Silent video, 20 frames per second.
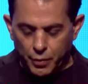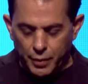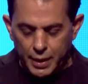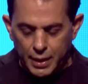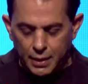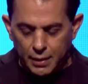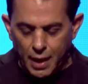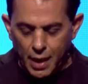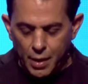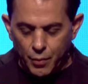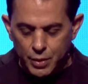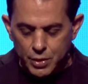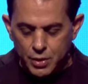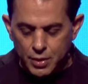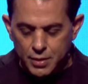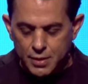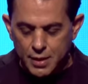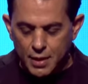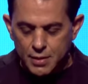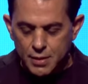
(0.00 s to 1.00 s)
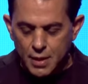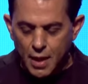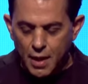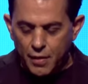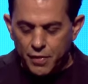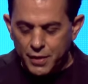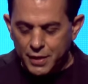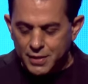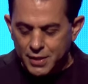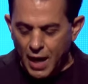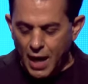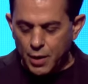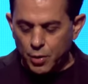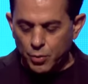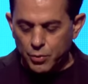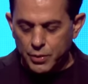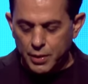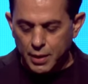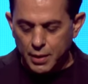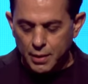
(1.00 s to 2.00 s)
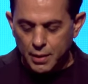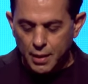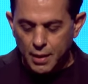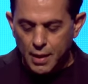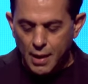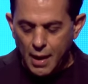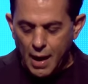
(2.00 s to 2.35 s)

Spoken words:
Greek language. It says the title deed.